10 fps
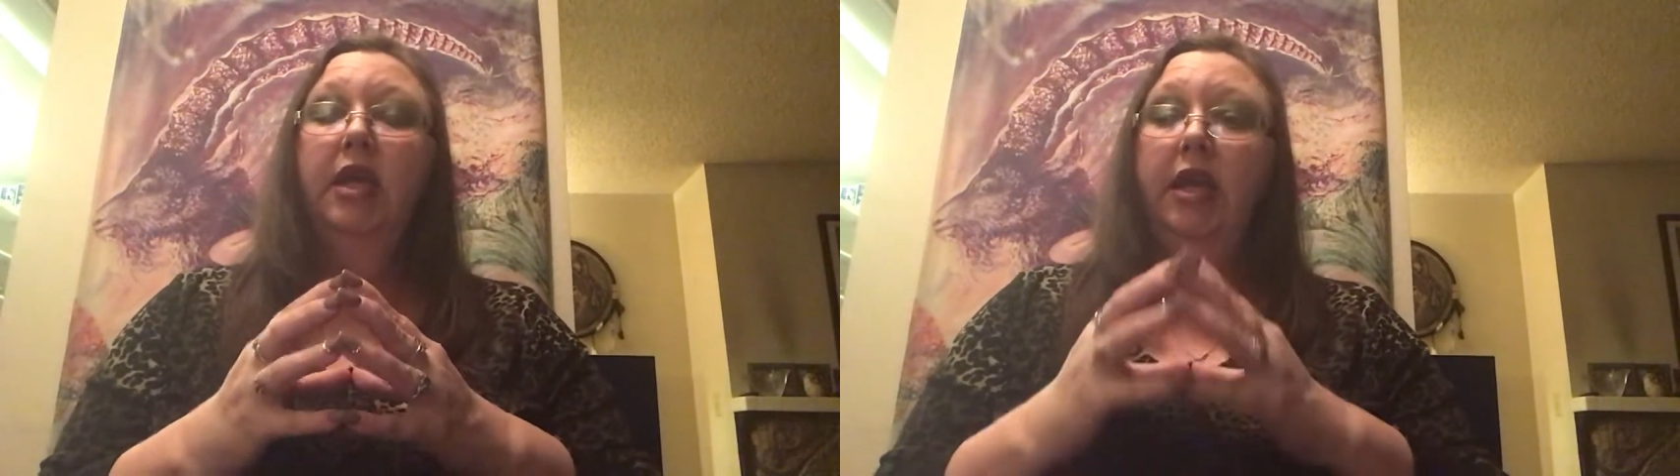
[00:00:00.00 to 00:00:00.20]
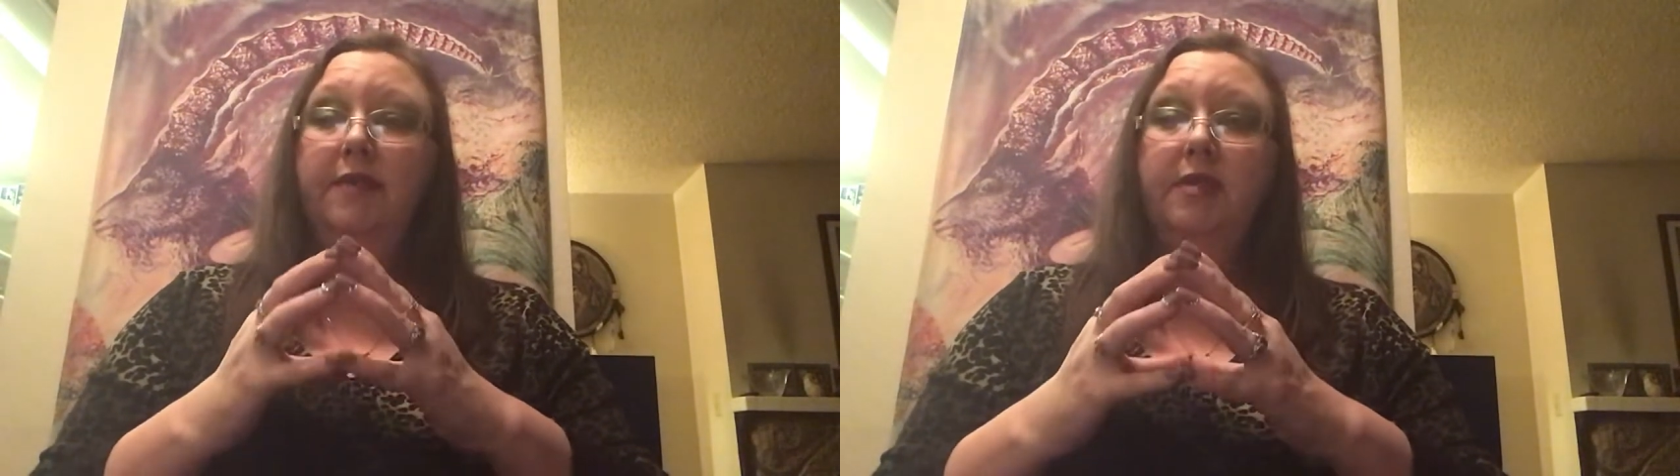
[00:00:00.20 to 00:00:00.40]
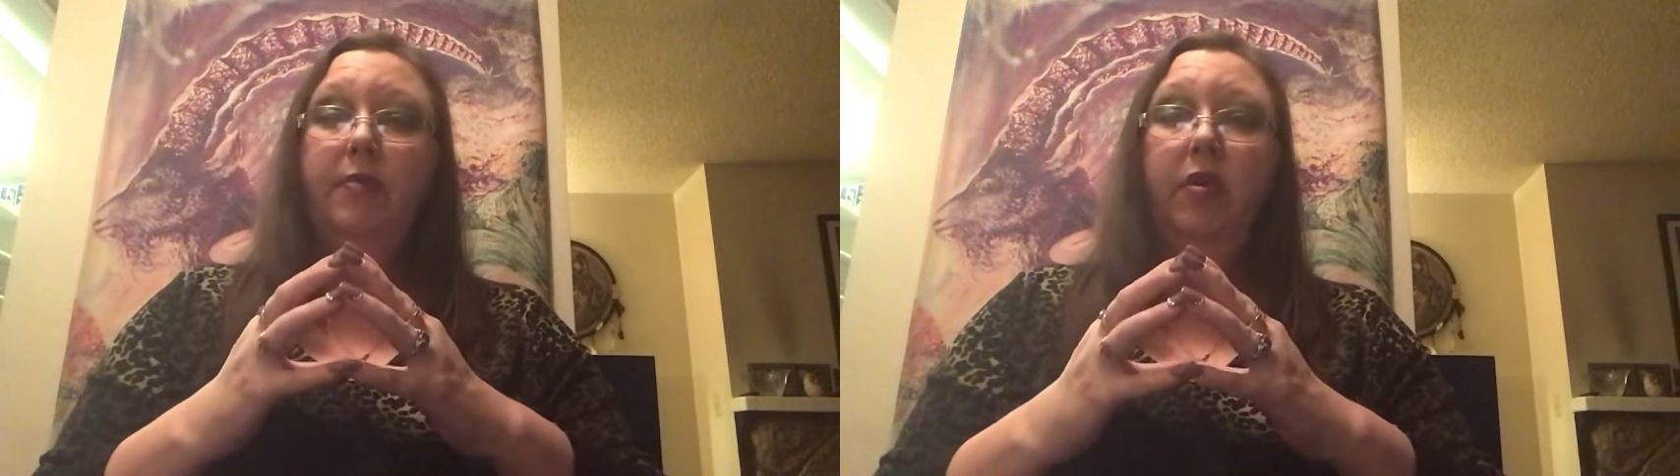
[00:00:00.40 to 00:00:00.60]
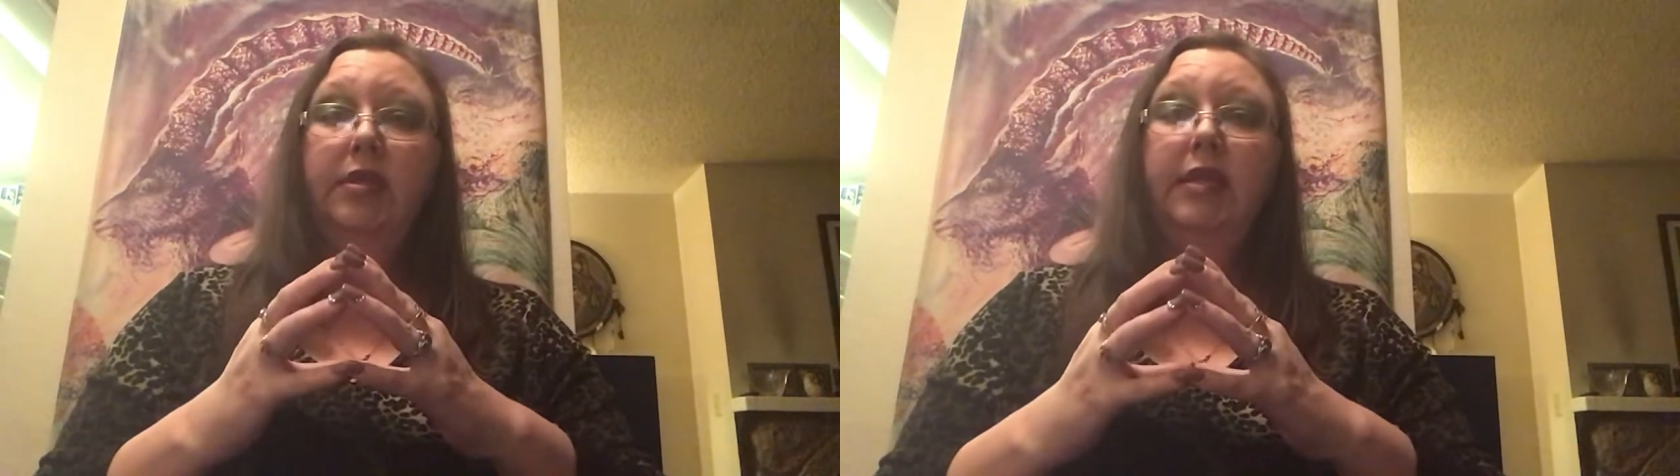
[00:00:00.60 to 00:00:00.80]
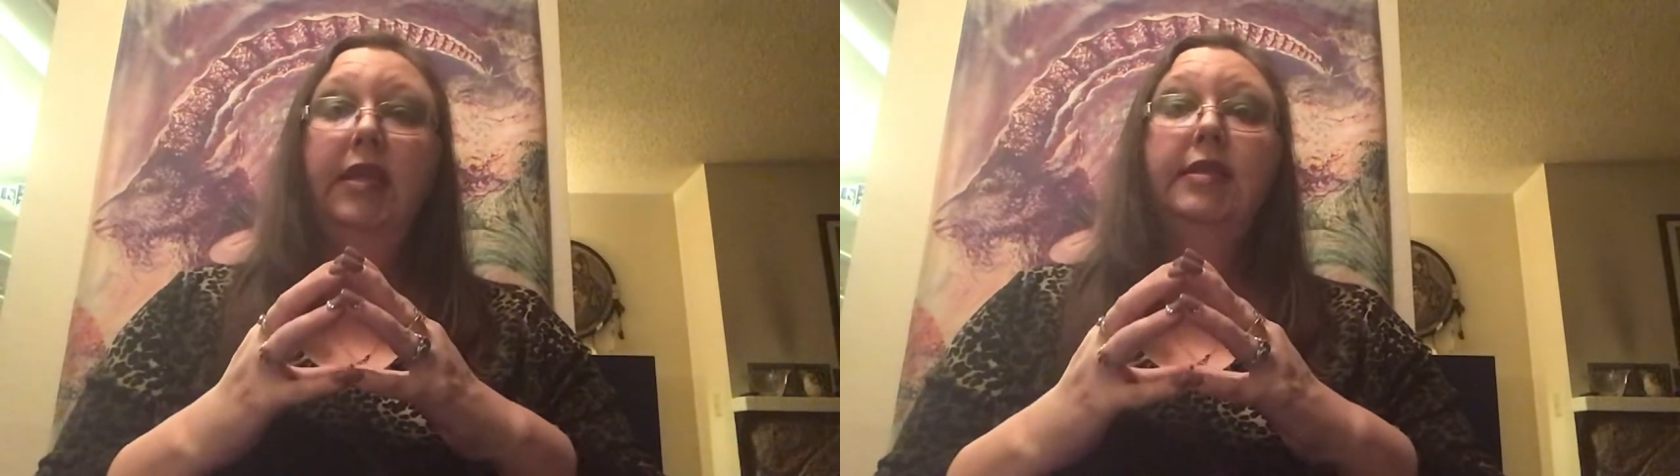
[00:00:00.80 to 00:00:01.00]
if
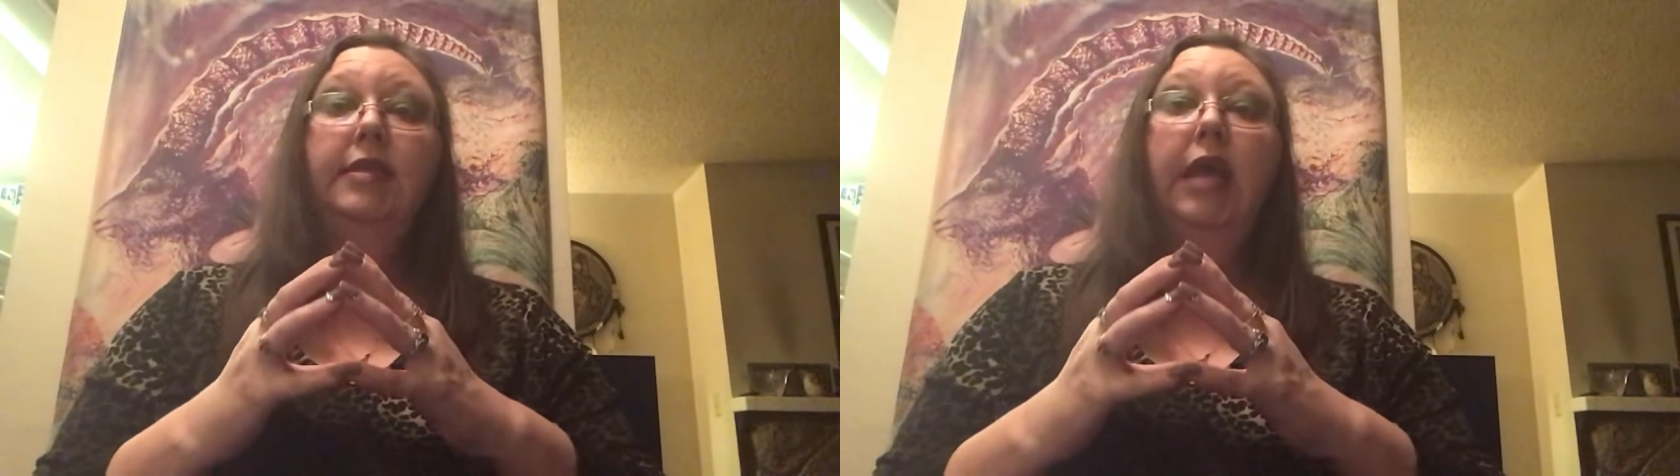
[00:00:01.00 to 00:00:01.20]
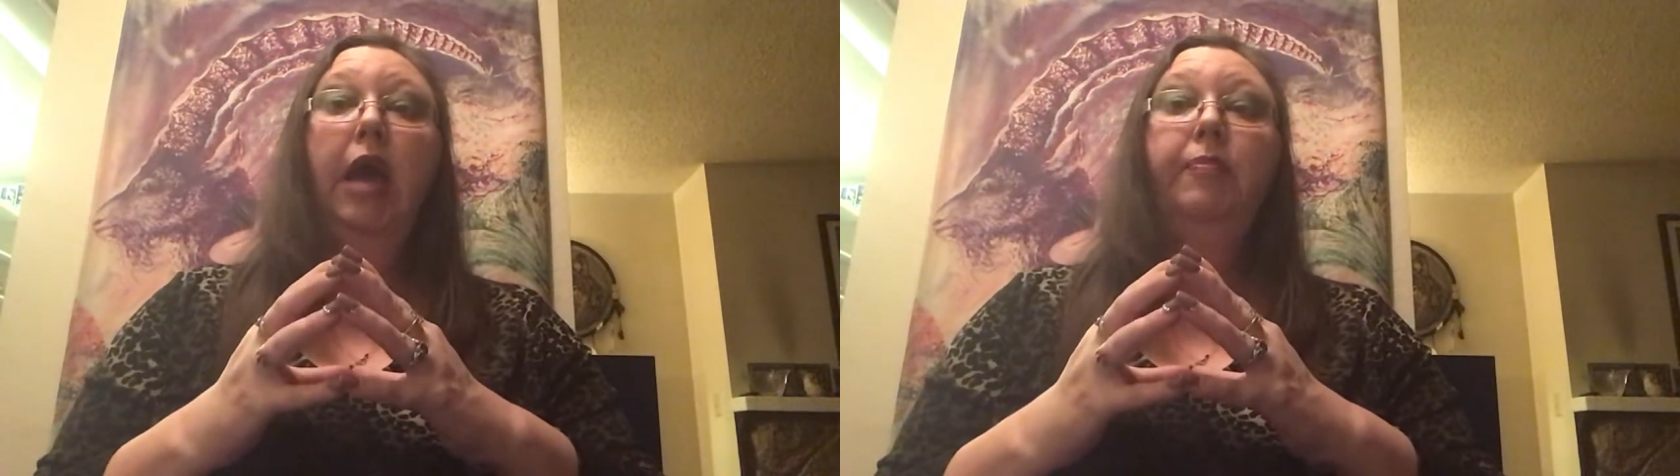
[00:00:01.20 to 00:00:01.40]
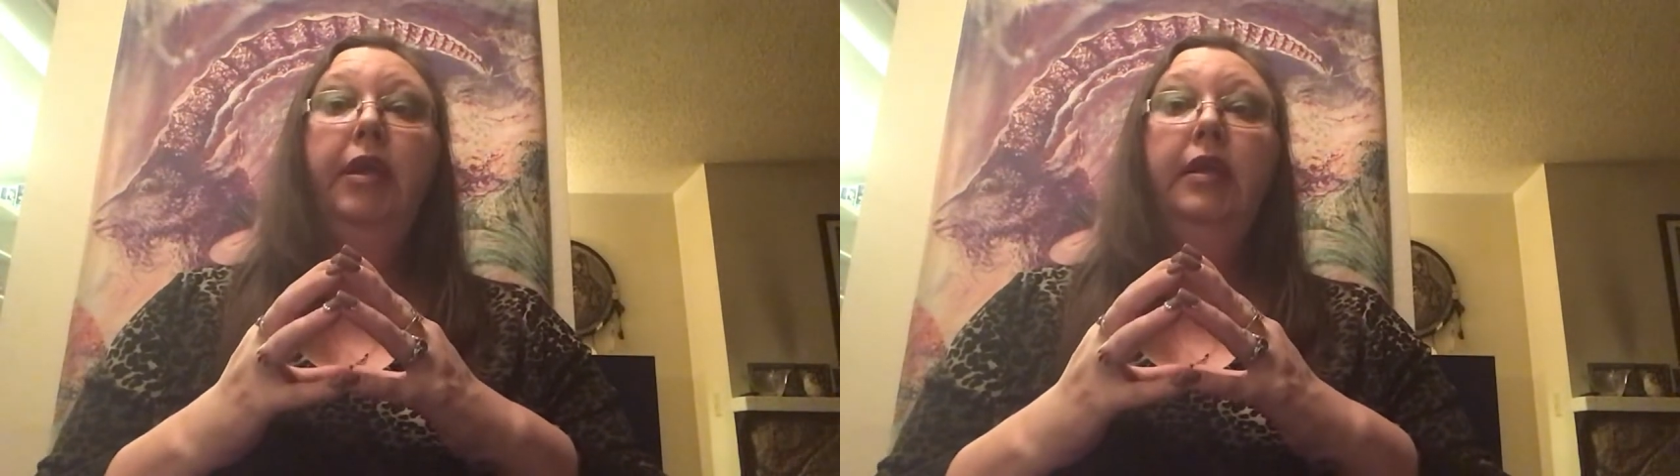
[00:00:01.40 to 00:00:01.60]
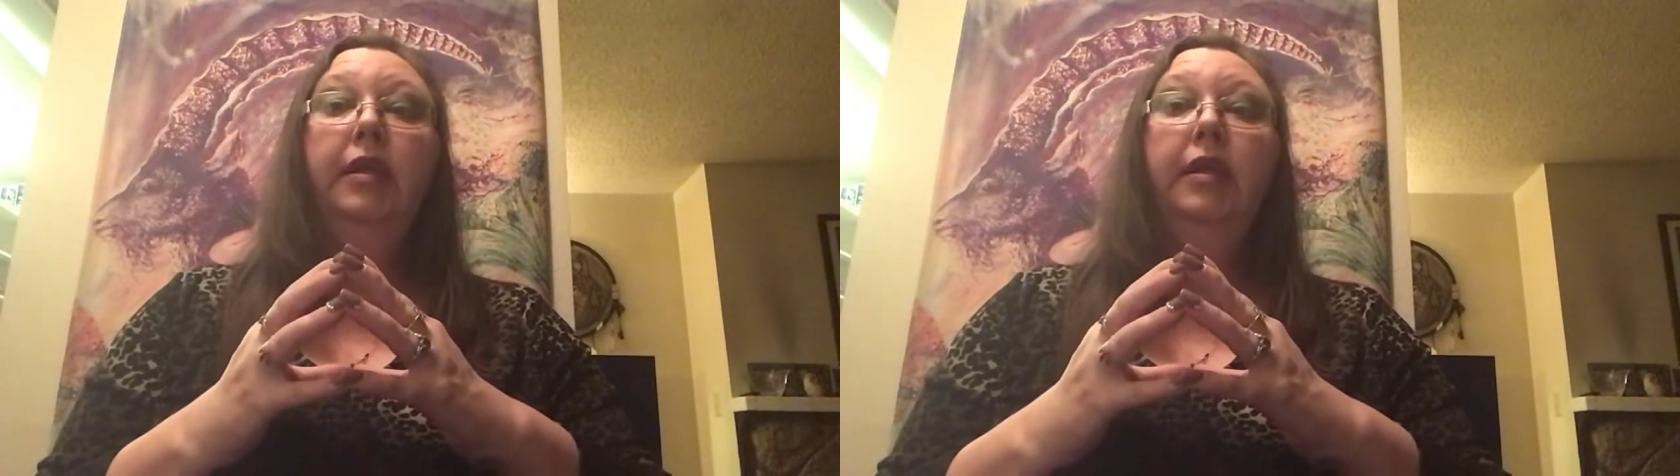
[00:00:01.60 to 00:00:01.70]
Spirit's going to stop it.